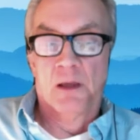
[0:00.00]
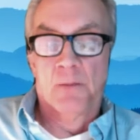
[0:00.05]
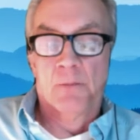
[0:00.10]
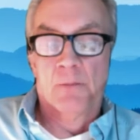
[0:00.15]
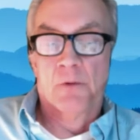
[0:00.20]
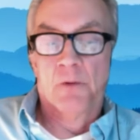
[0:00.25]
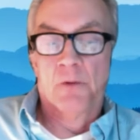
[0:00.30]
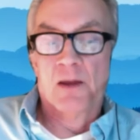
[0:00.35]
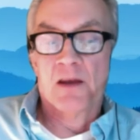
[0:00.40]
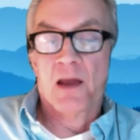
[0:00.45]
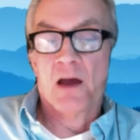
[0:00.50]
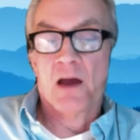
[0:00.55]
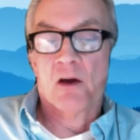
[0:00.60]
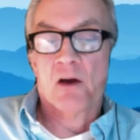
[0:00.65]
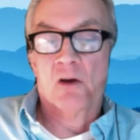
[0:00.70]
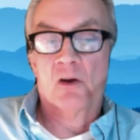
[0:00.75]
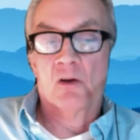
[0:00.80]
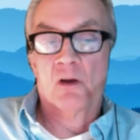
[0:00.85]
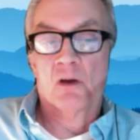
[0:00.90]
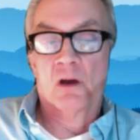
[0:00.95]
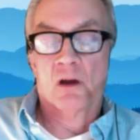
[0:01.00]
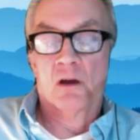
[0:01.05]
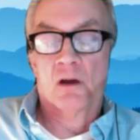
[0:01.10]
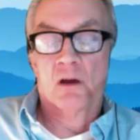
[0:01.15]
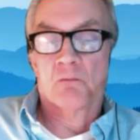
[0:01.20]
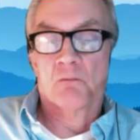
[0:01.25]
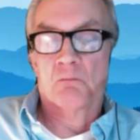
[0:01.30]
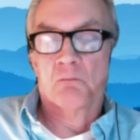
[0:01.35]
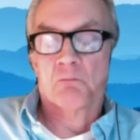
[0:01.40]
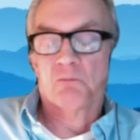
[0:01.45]
But right now,
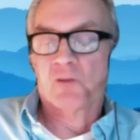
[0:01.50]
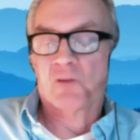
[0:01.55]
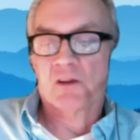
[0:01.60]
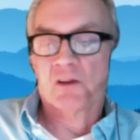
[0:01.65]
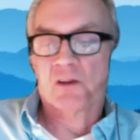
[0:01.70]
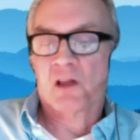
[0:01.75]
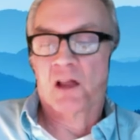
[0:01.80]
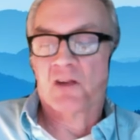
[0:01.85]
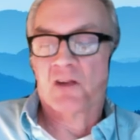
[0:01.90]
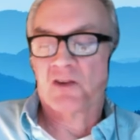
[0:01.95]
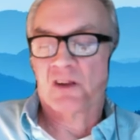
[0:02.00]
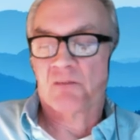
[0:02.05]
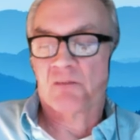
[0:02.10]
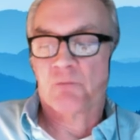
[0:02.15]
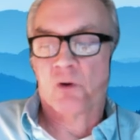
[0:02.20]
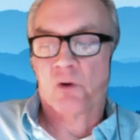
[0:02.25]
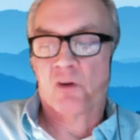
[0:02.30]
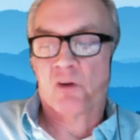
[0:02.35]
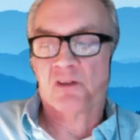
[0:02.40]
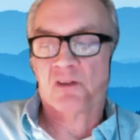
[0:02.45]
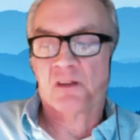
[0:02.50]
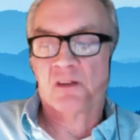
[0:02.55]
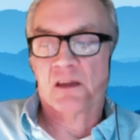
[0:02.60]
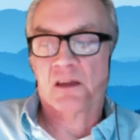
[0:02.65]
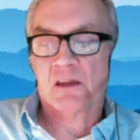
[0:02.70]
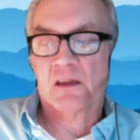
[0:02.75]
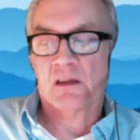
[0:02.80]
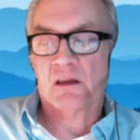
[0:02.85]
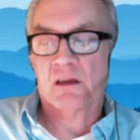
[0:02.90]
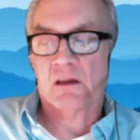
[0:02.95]
technology is
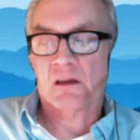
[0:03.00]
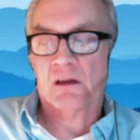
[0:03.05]
mostly